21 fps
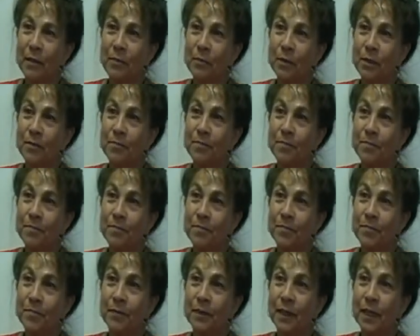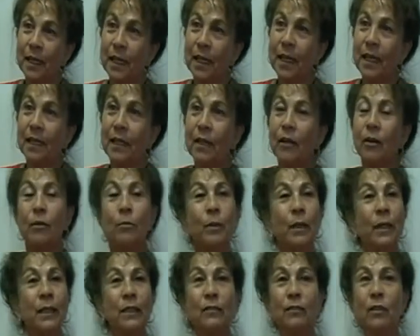And I hope I live long
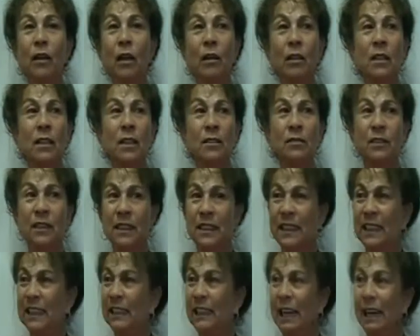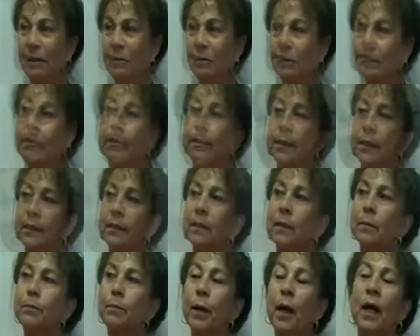enough to see it happen. It's a
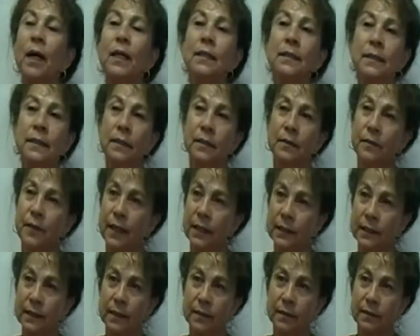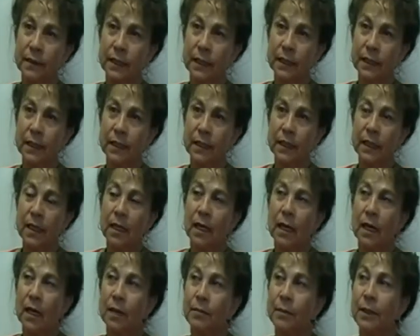positive activity. I mean, I
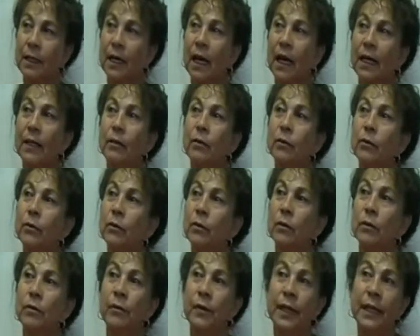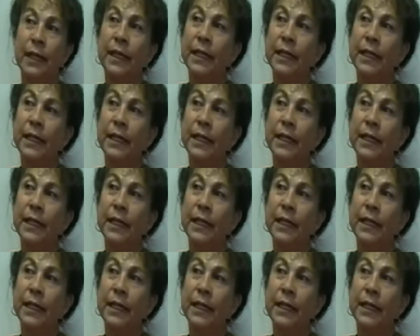don't know of anything